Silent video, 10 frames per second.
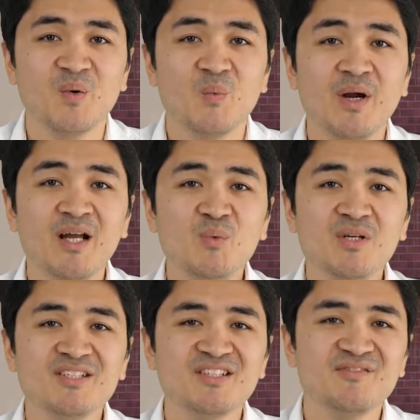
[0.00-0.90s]
When
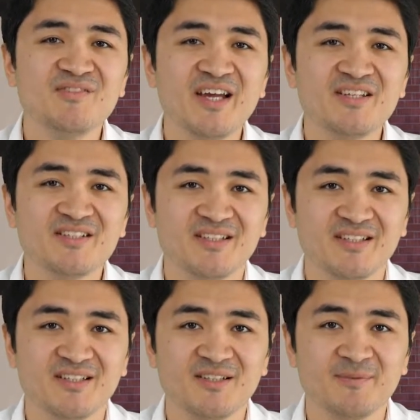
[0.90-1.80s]
was it invented?
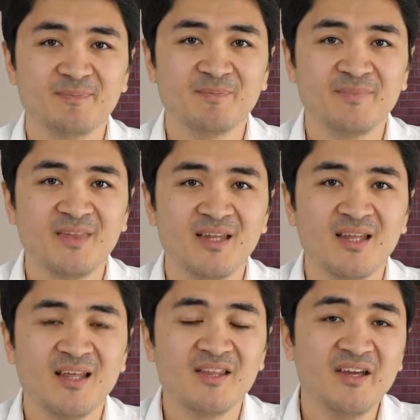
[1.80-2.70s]

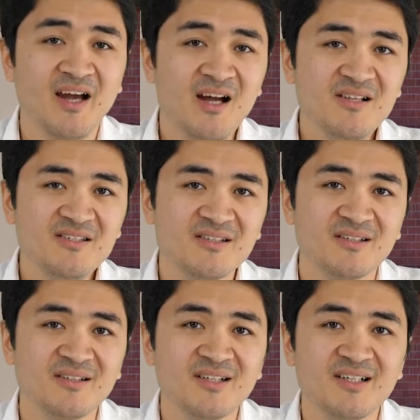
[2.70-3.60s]
The answer